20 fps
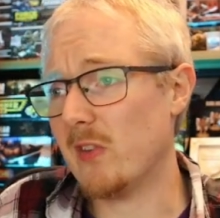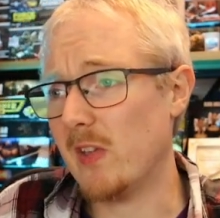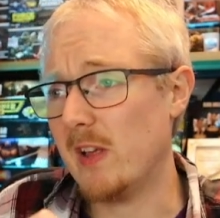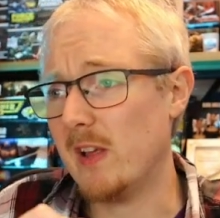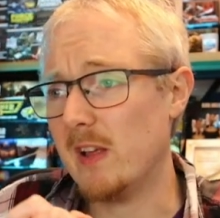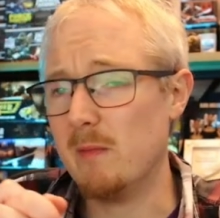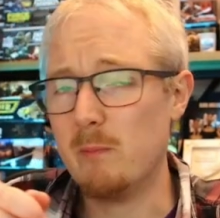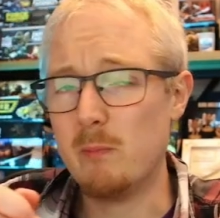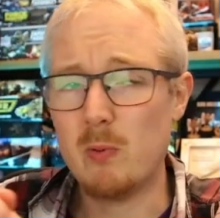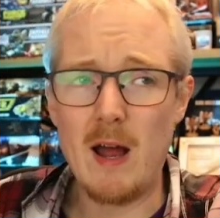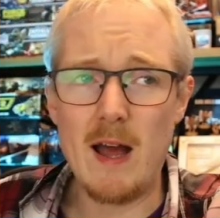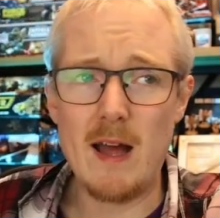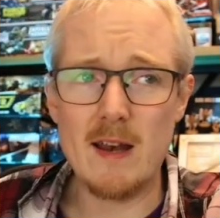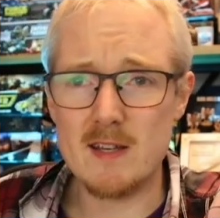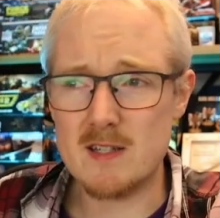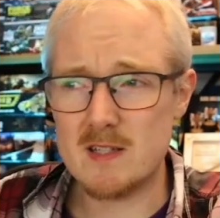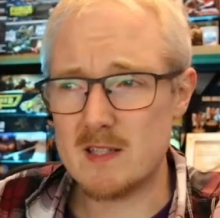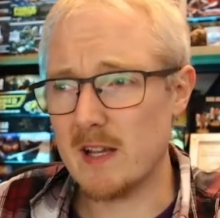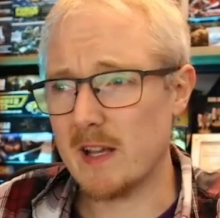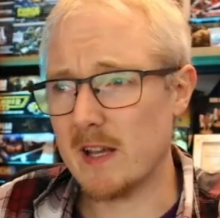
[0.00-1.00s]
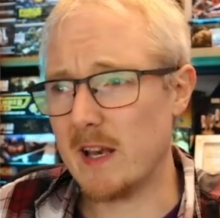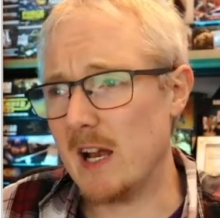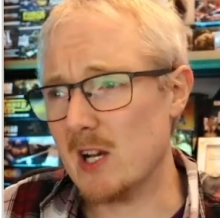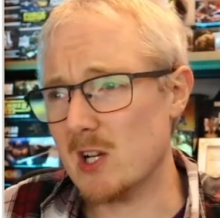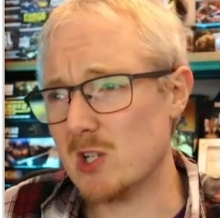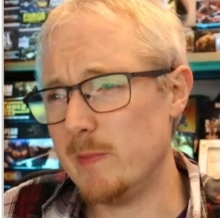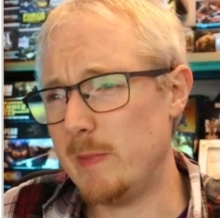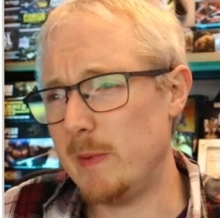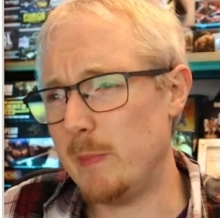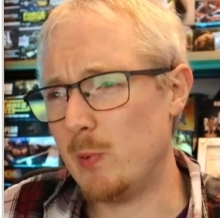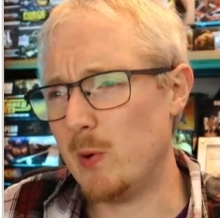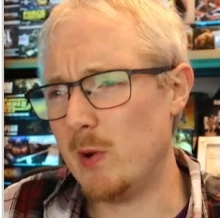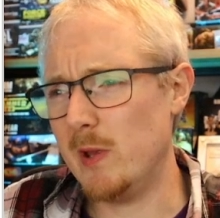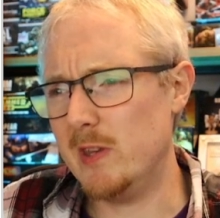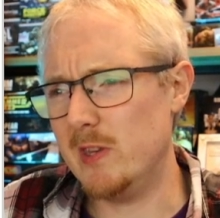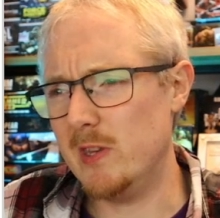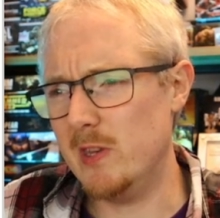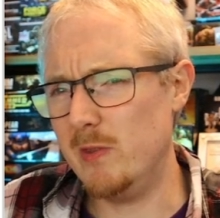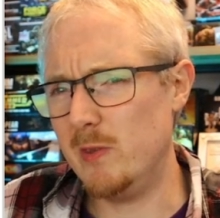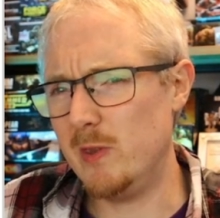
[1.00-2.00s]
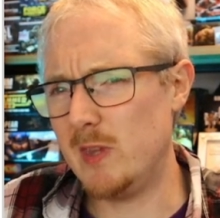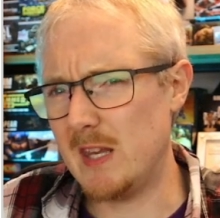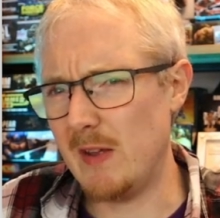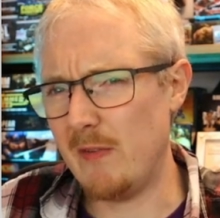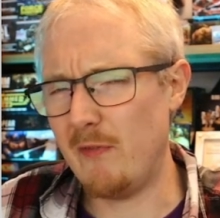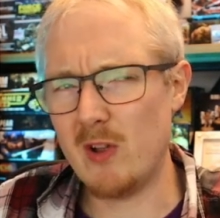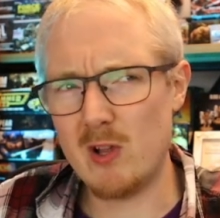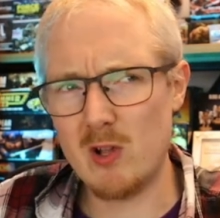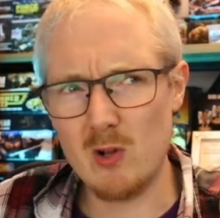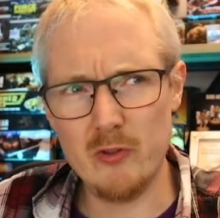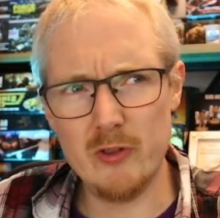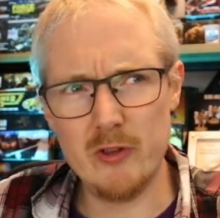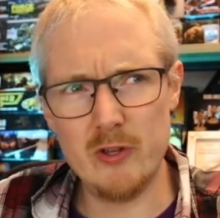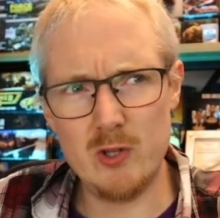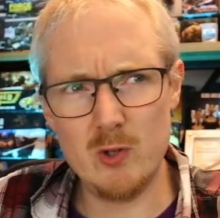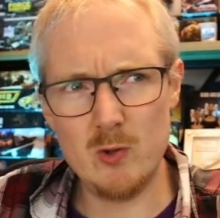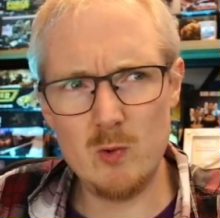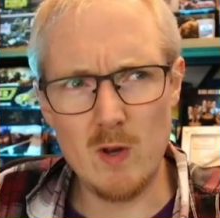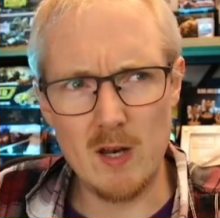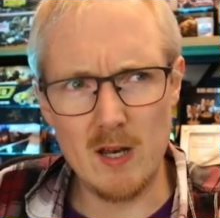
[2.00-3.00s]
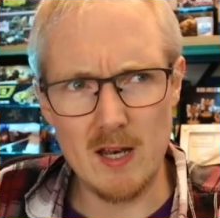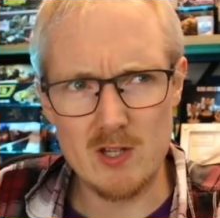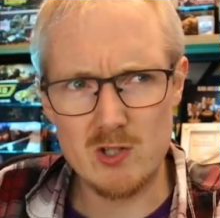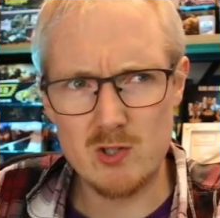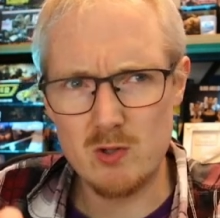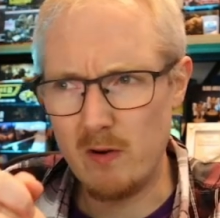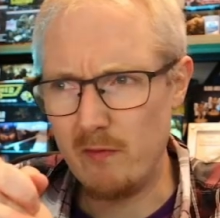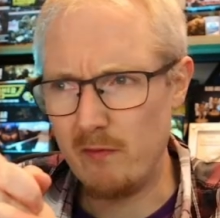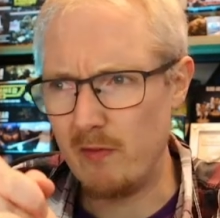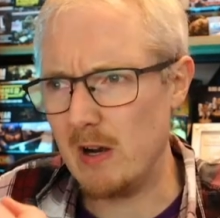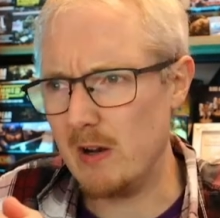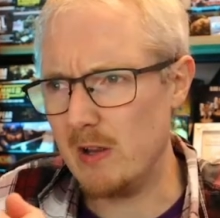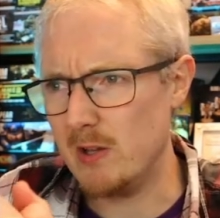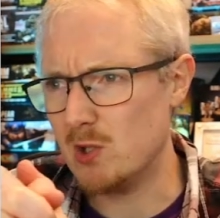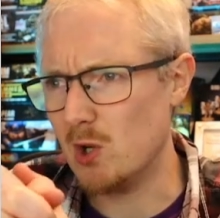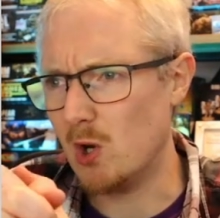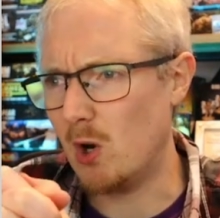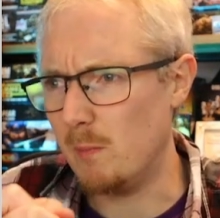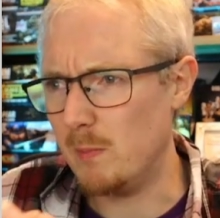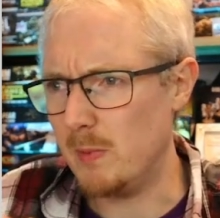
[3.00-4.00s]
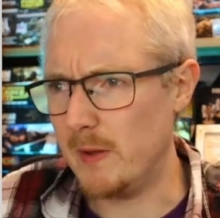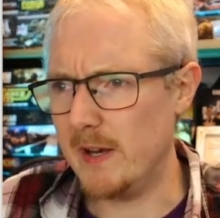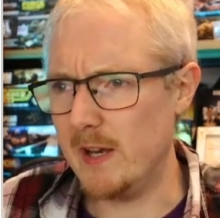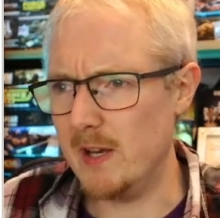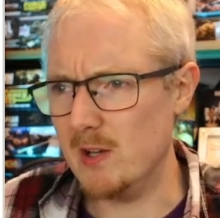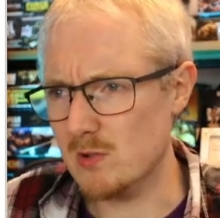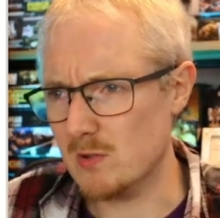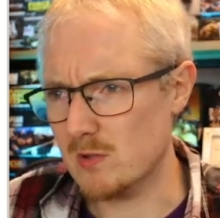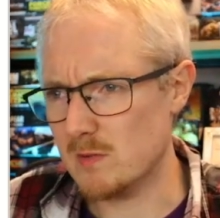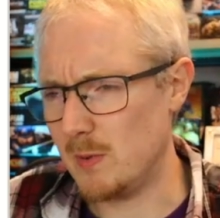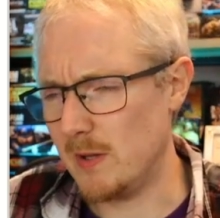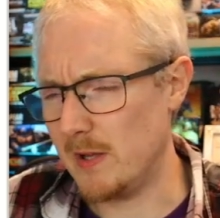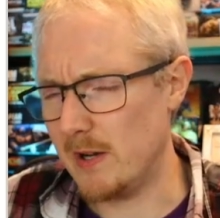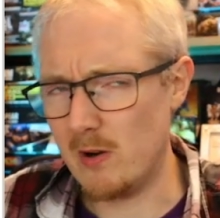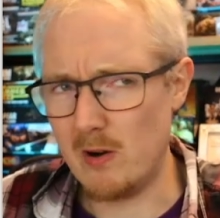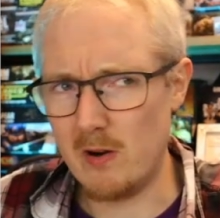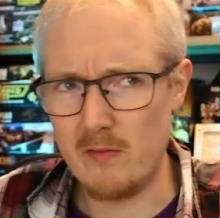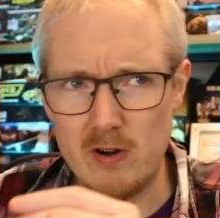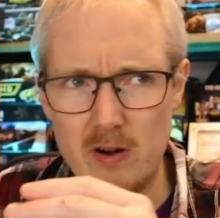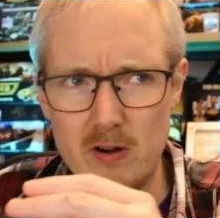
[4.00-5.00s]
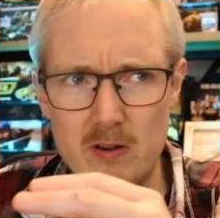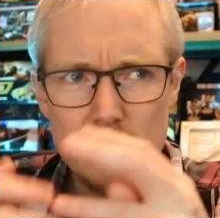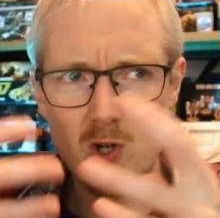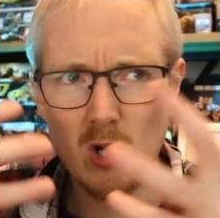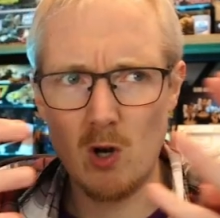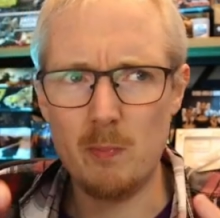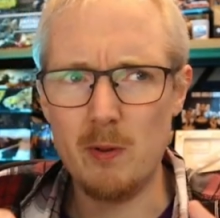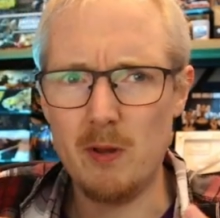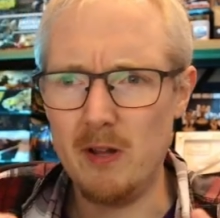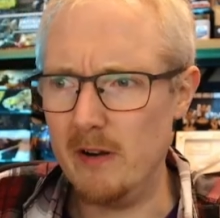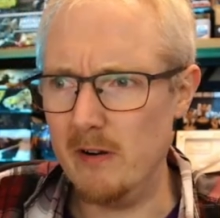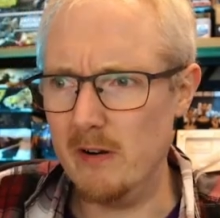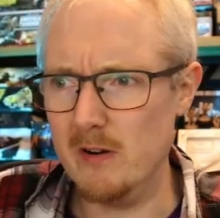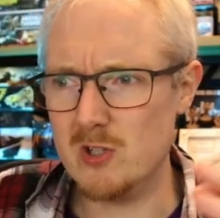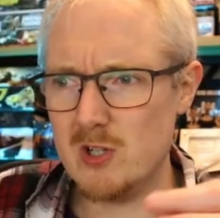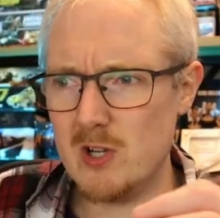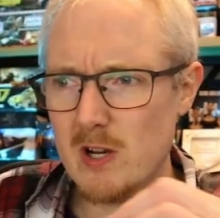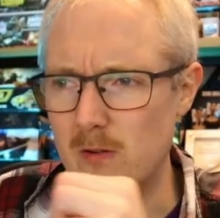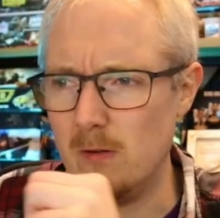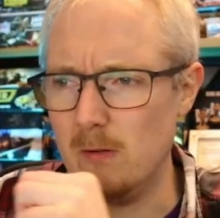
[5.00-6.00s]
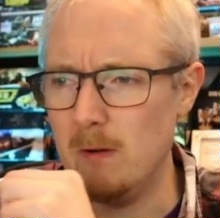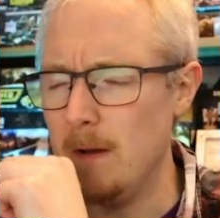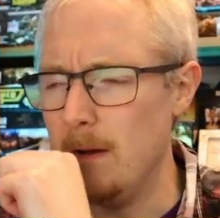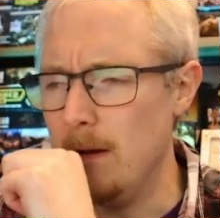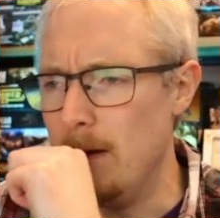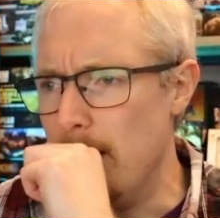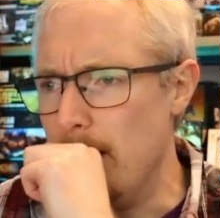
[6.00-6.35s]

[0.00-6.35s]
I think in practice that can actually be pretty difficult to do unless you're a very top Blood Angels player or a very top player in general.